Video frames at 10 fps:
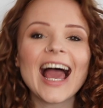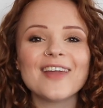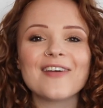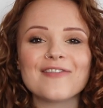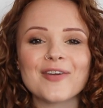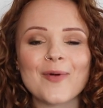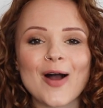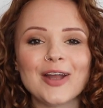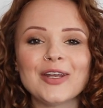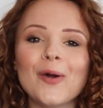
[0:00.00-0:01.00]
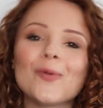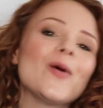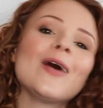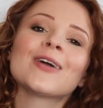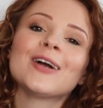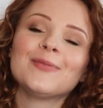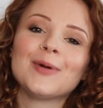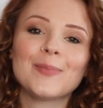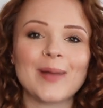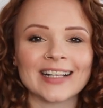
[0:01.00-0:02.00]
Hello everyone,
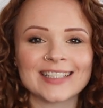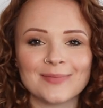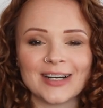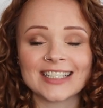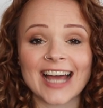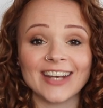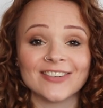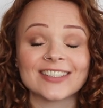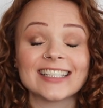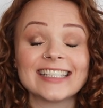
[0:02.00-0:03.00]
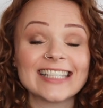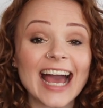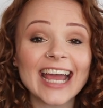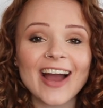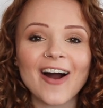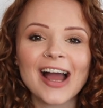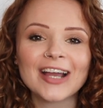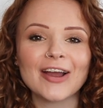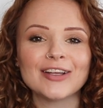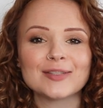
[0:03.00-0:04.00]
welcome back to my channel. Today I
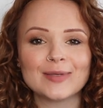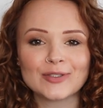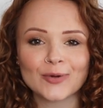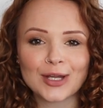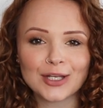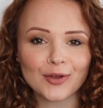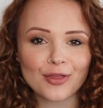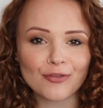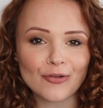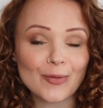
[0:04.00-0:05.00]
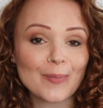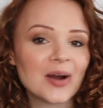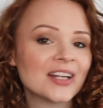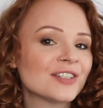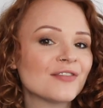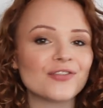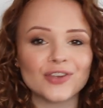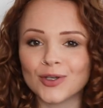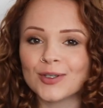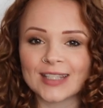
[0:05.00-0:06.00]
am going to be talking you through my
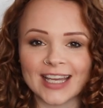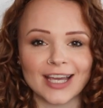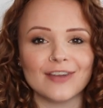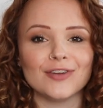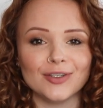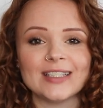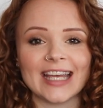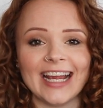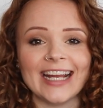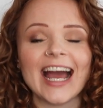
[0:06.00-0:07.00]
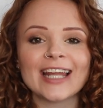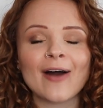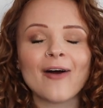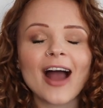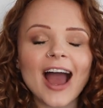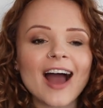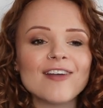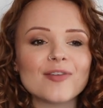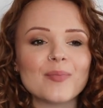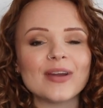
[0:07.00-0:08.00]
diffusing routine. Now I
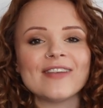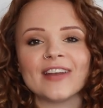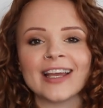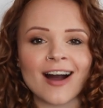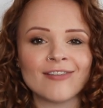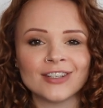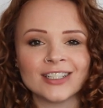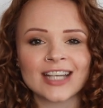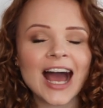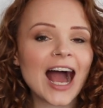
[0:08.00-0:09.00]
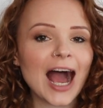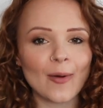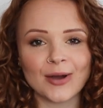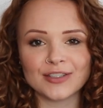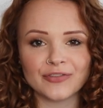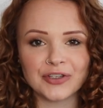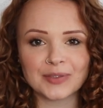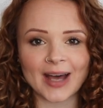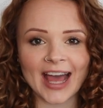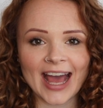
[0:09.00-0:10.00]
have briefly covered how I
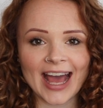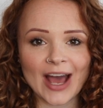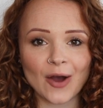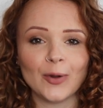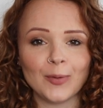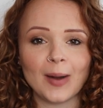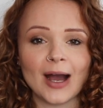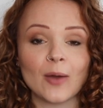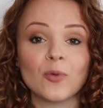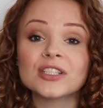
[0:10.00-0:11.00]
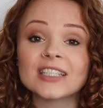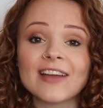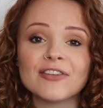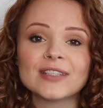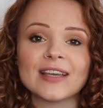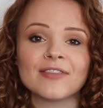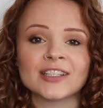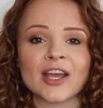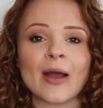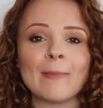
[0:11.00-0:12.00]
diffuse my hair on my wash day routine
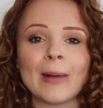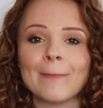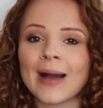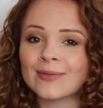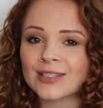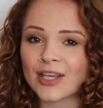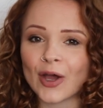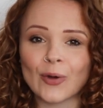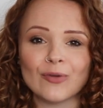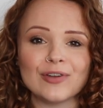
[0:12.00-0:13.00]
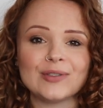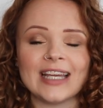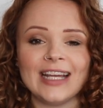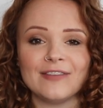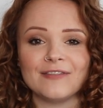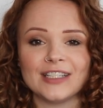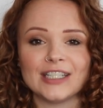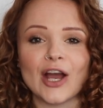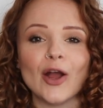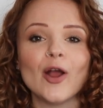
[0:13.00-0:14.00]
video and my bounce curl routine
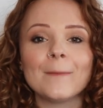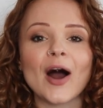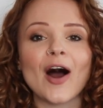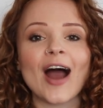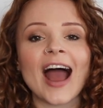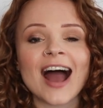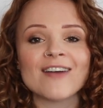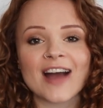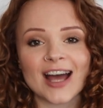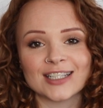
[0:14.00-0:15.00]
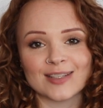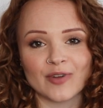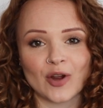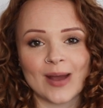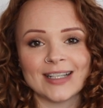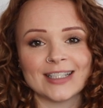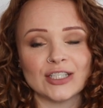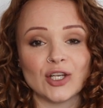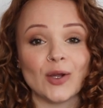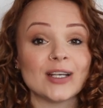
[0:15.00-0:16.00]
video, but I have had some requests to
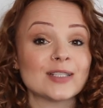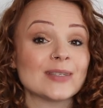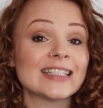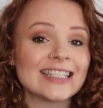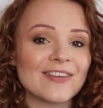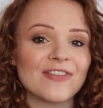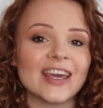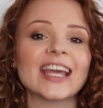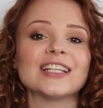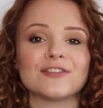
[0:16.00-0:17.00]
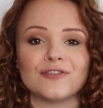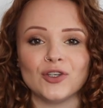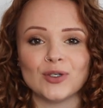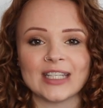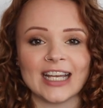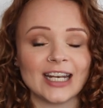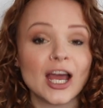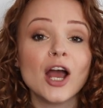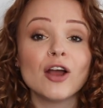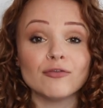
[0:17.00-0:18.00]
do a specific diffusing
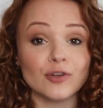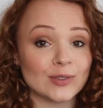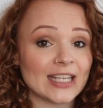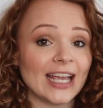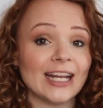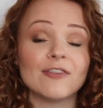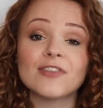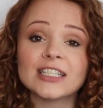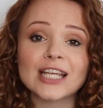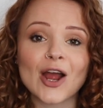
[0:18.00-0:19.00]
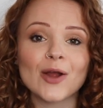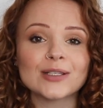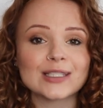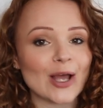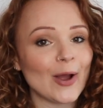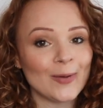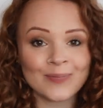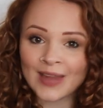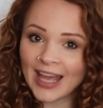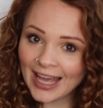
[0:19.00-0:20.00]
routine video, so
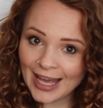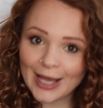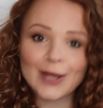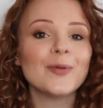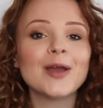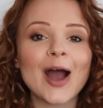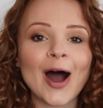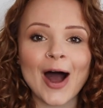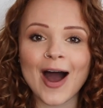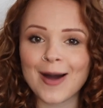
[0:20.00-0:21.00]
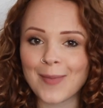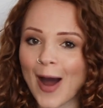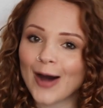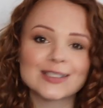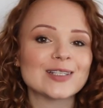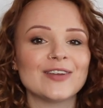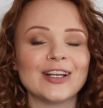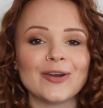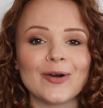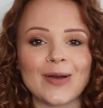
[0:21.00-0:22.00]
here we are, I'm answering your